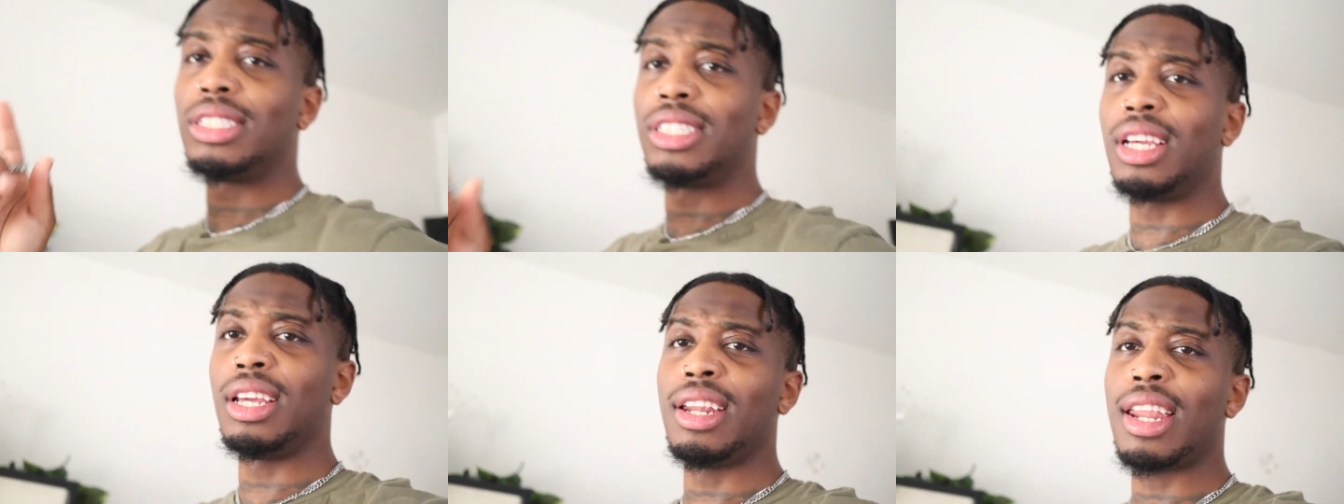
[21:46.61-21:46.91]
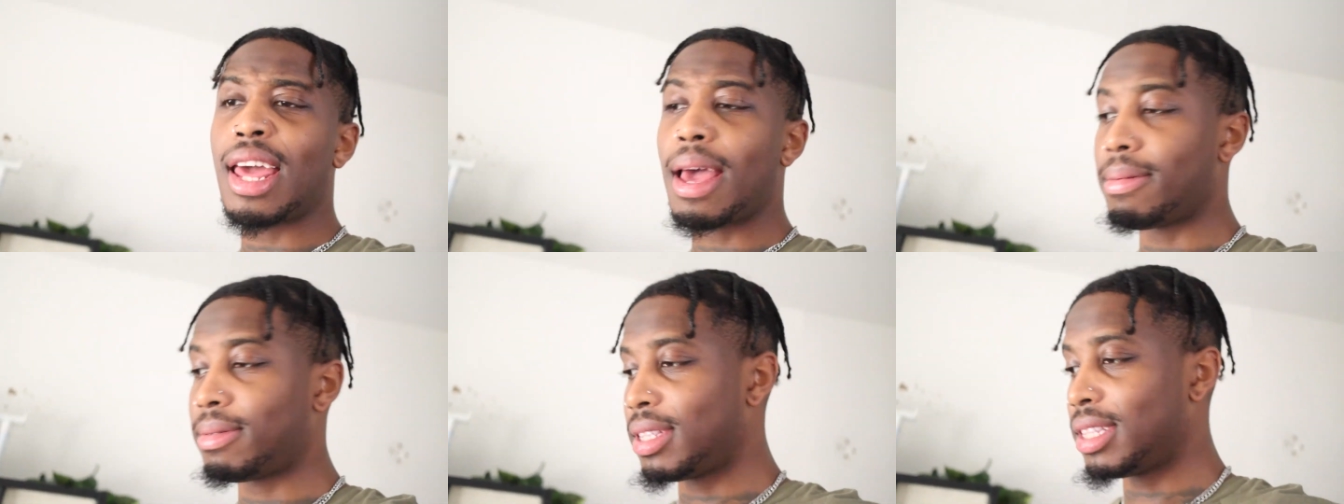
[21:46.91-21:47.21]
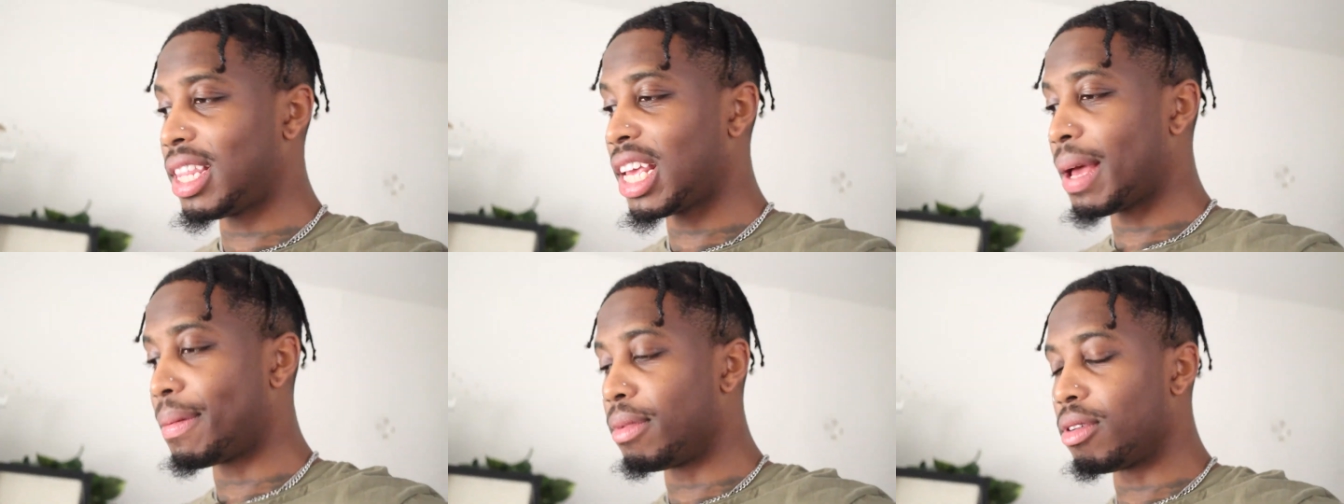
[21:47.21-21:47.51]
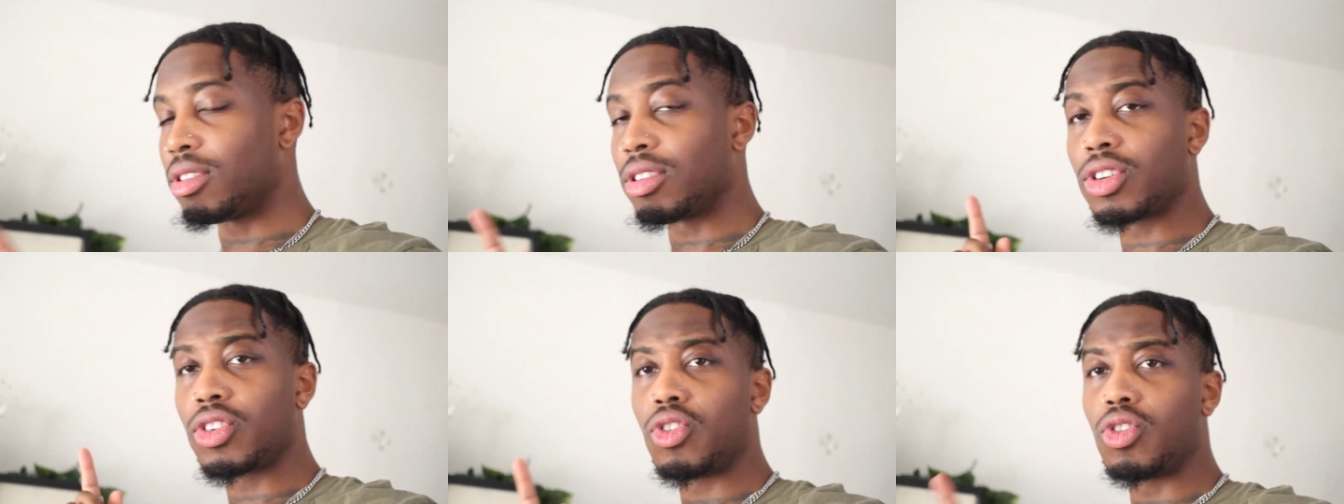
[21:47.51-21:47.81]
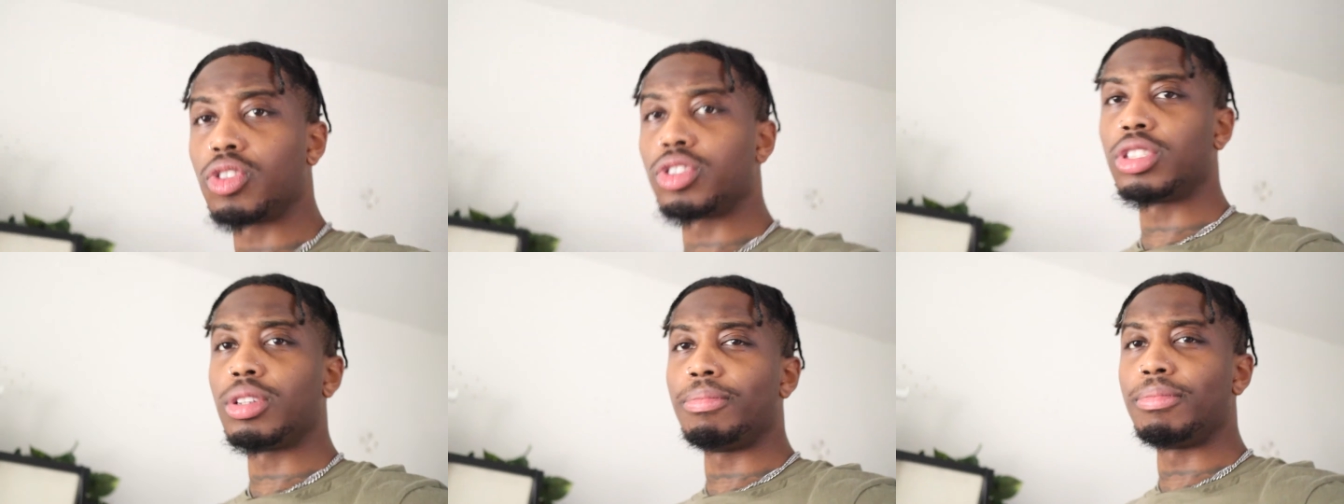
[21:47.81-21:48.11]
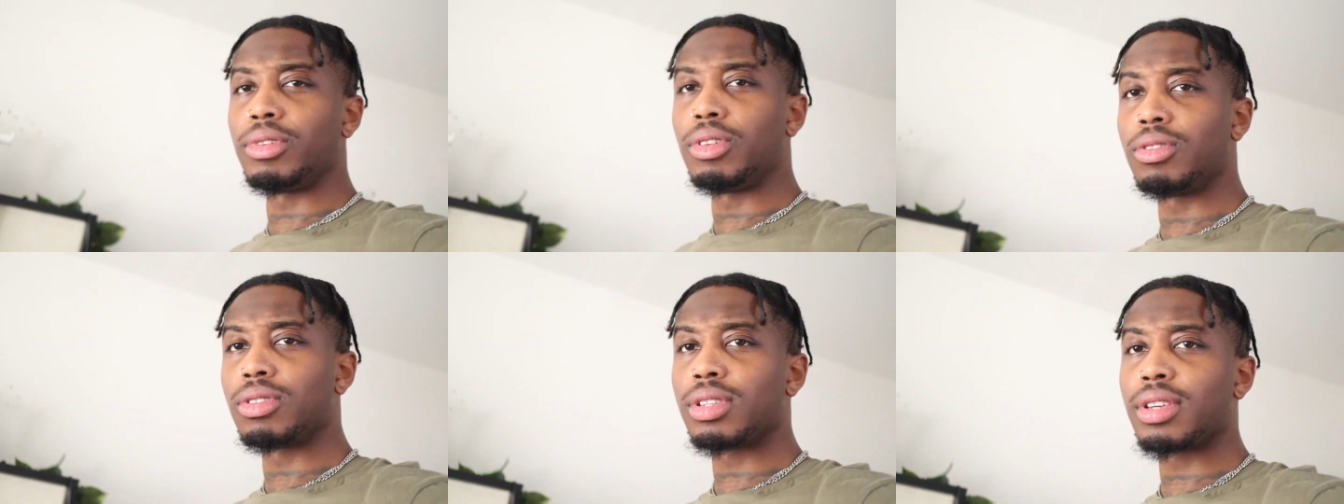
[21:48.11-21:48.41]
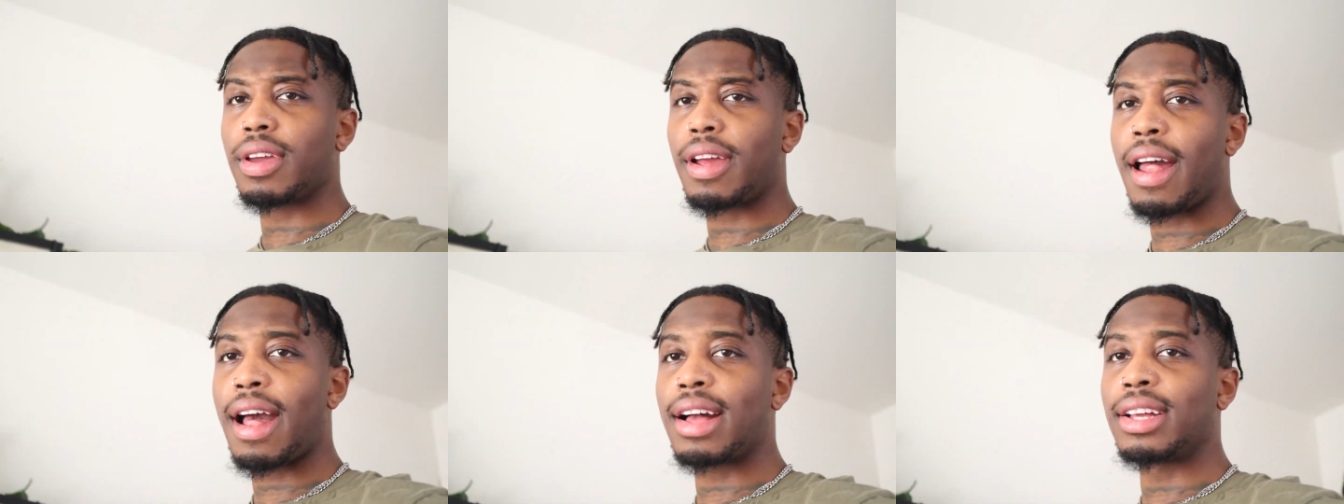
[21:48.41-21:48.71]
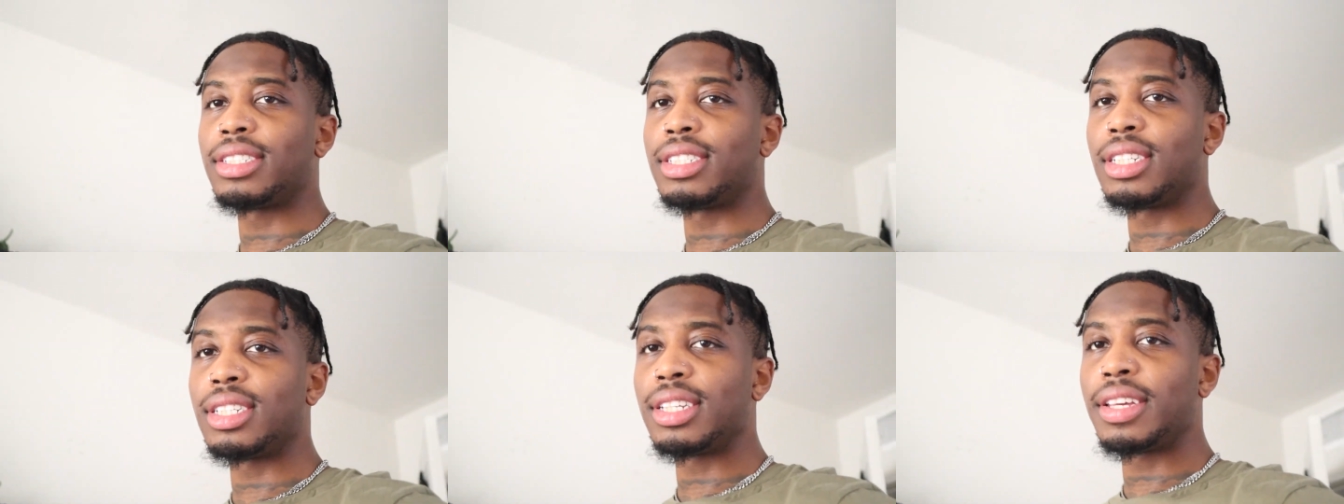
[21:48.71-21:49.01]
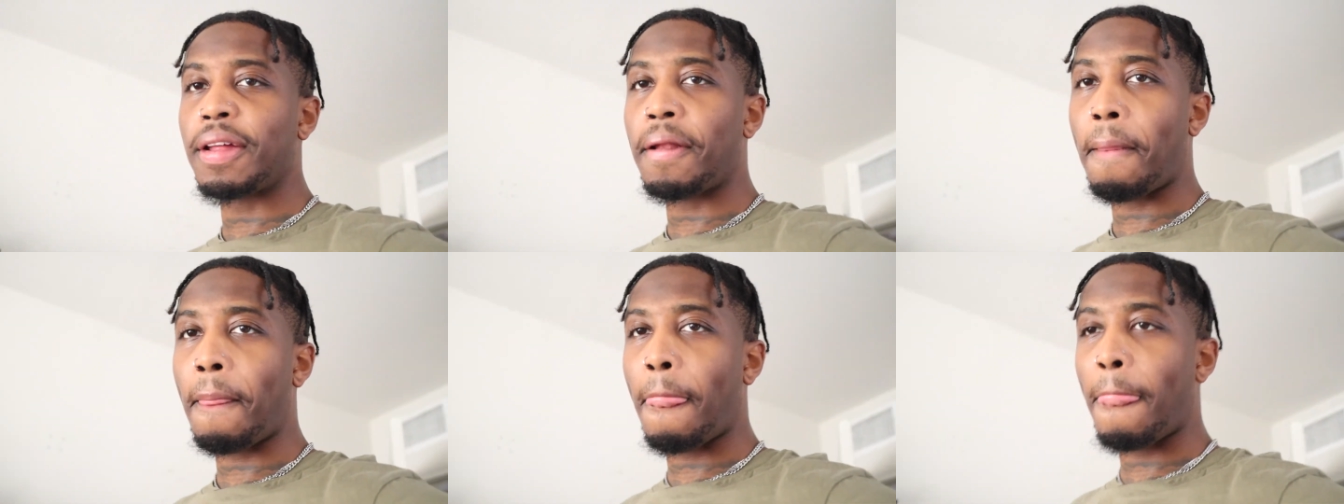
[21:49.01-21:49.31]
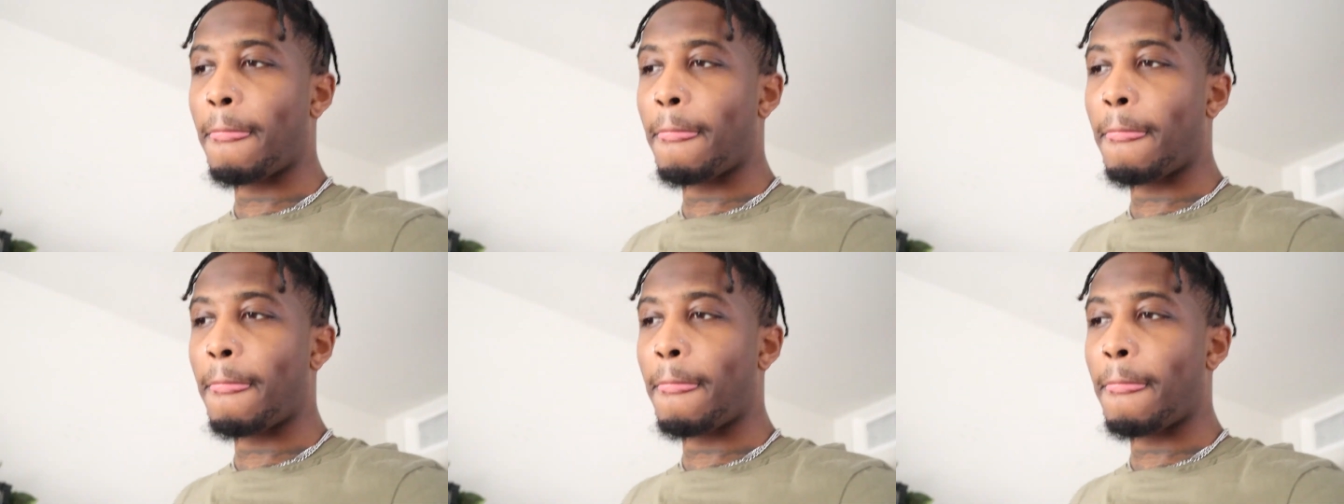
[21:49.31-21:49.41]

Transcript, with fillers: she naps, I think I'm gonna record some music actually.